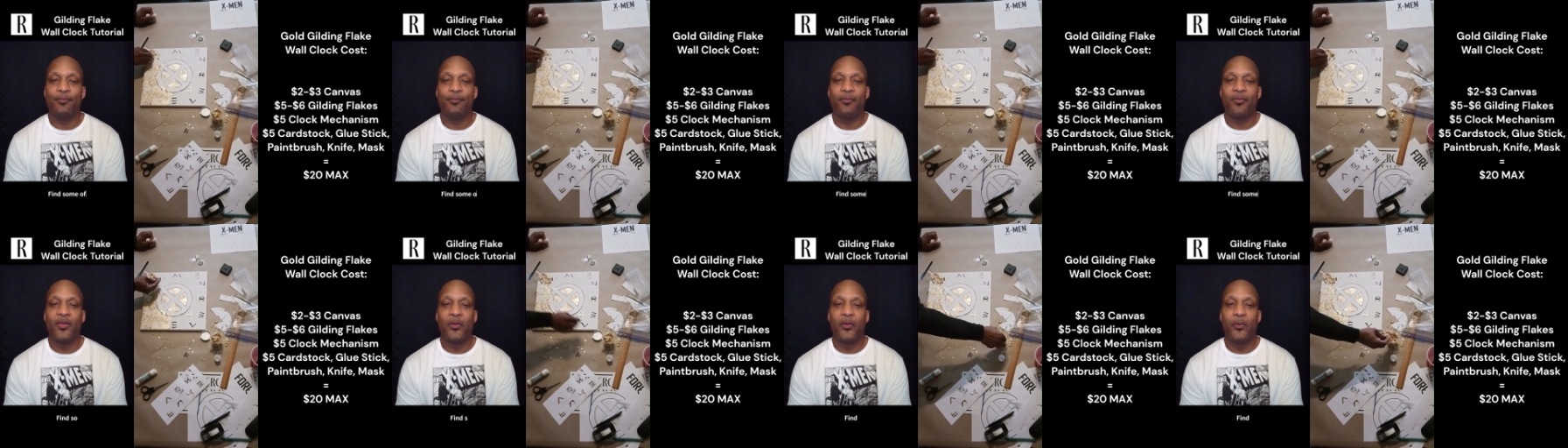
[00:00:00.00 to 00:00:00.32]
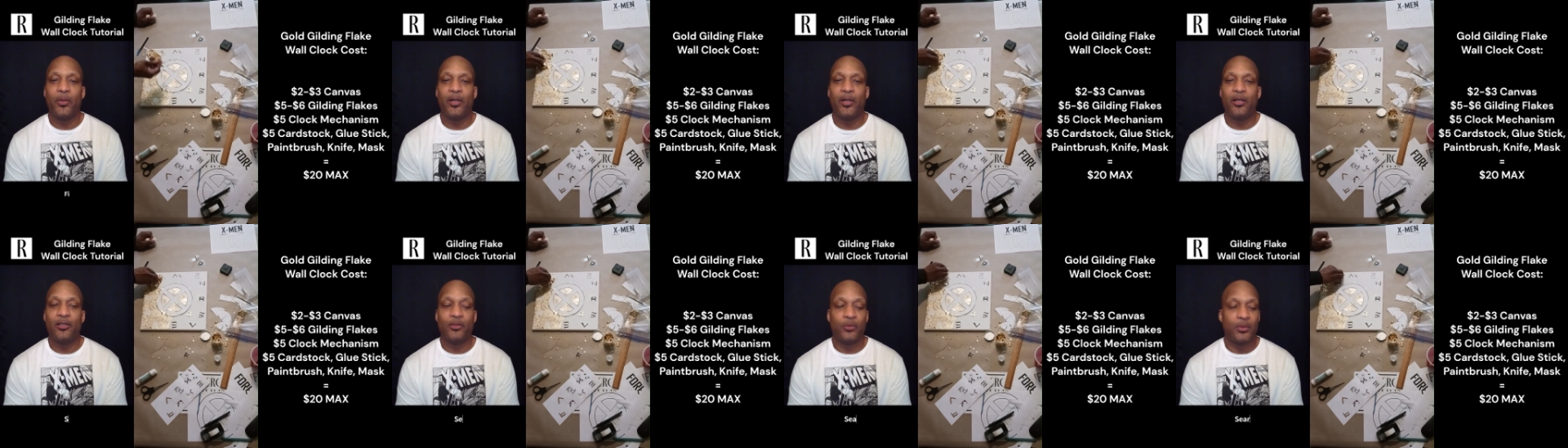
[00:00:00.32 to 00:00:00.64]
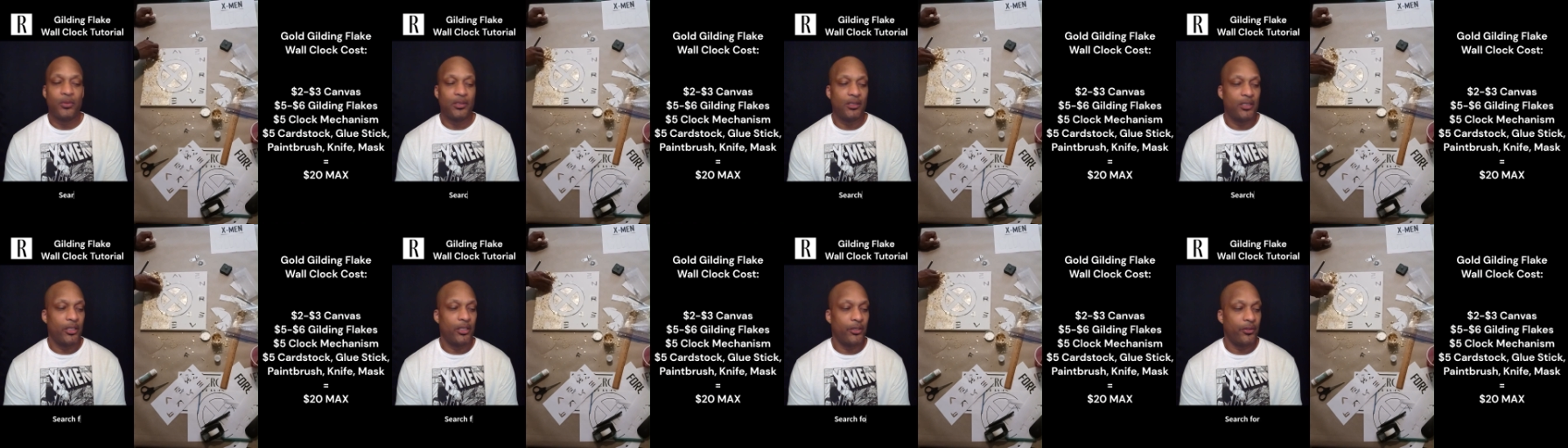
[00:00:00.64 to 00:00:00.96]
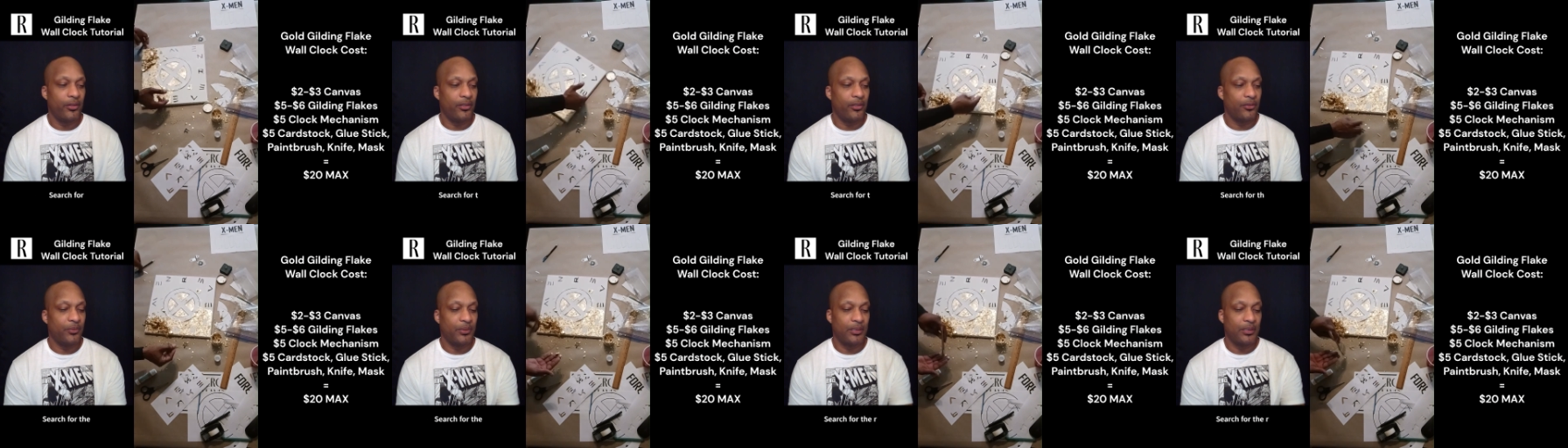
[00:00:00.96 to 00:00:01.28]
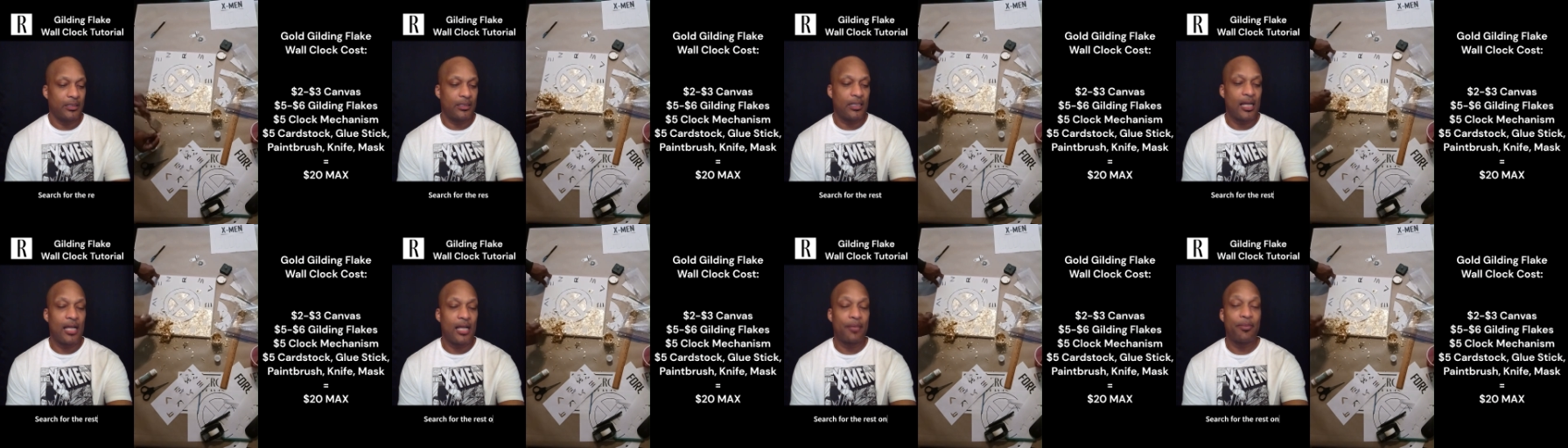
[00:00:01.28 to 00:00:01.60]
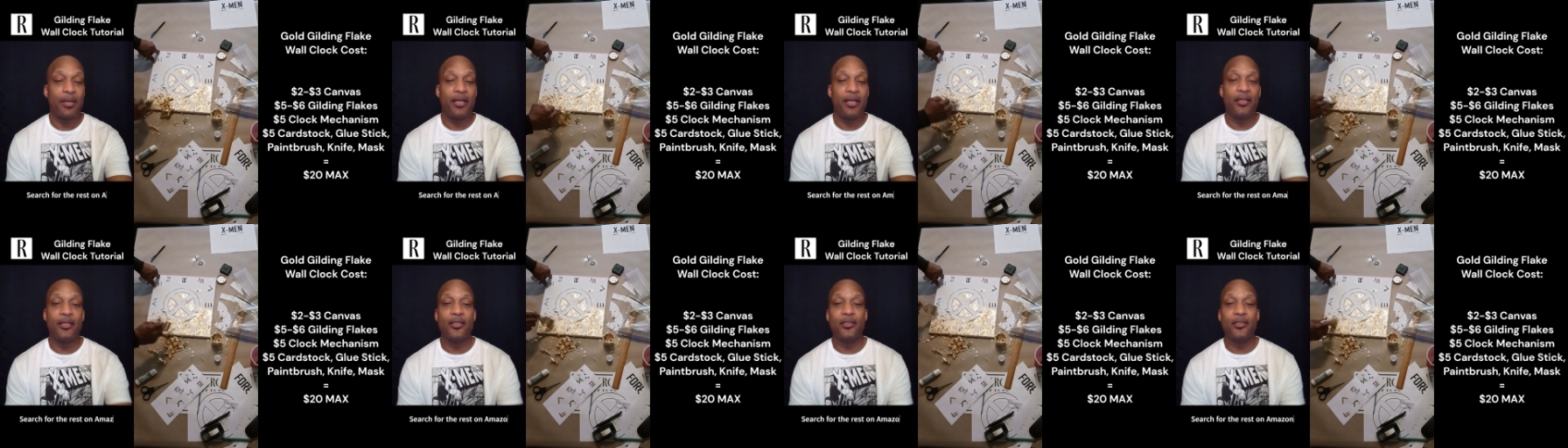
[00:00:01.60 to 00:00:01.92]
what else was there? There was the clock
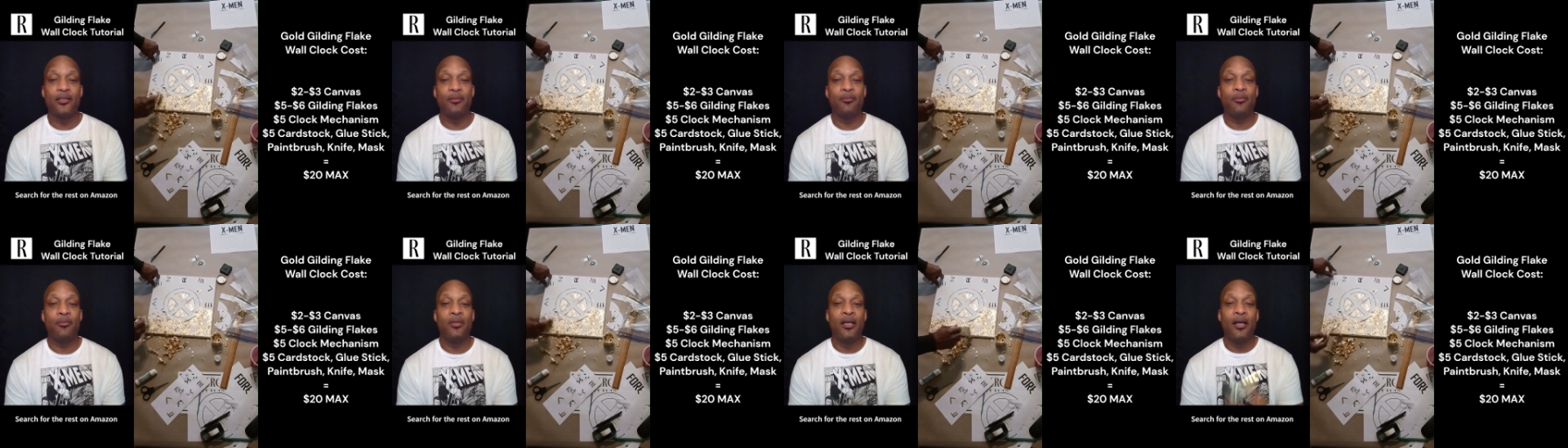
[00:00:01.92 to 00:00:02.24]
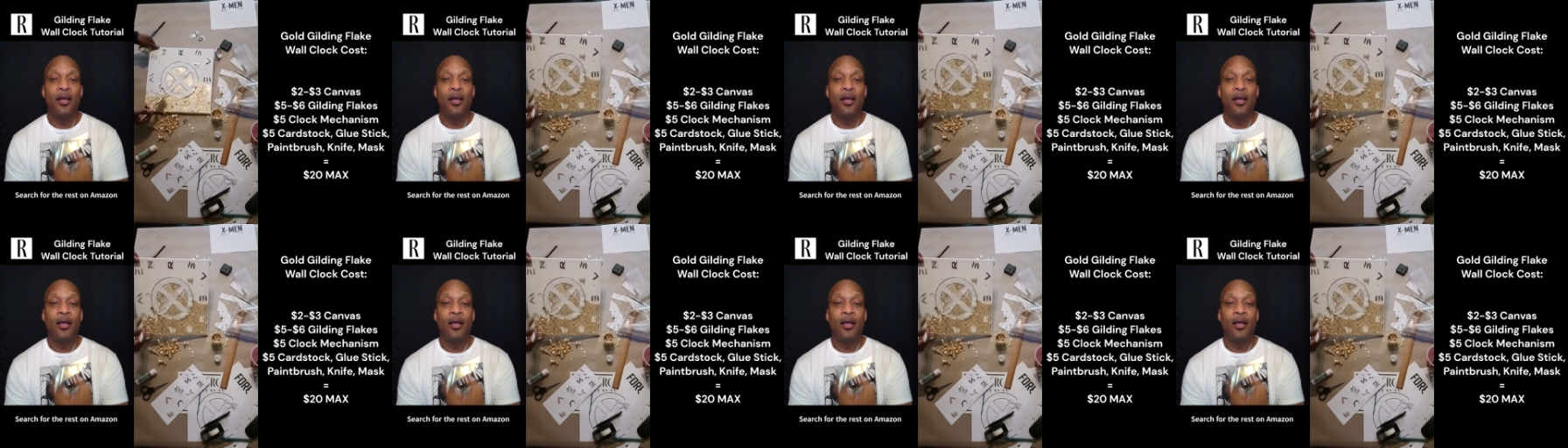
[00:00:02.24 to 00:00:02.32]
mechanism,